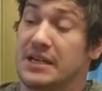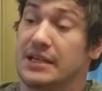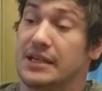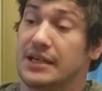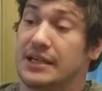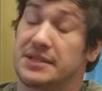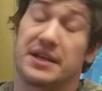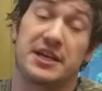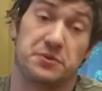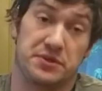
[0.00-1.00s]
This
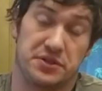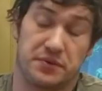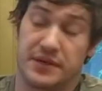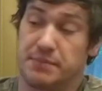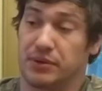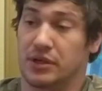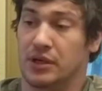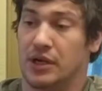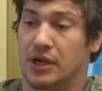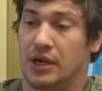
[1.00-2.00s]
last one's the Reaper.
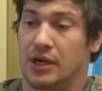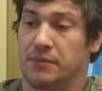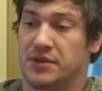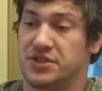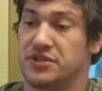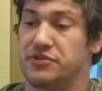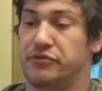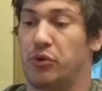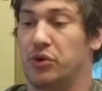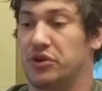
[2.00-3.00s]
This is
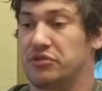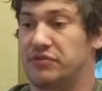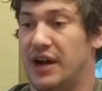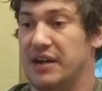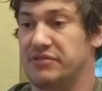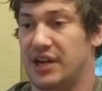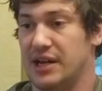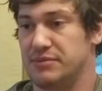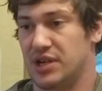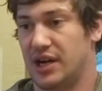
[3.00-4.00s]
4 or 5
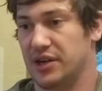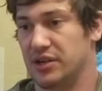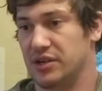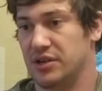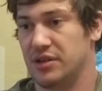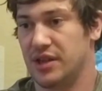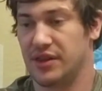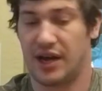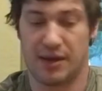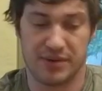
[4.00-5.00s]
times hotter than
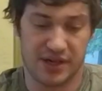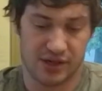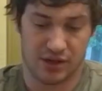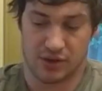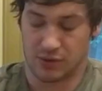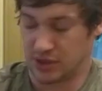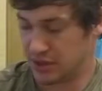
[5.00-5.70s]
the habanero.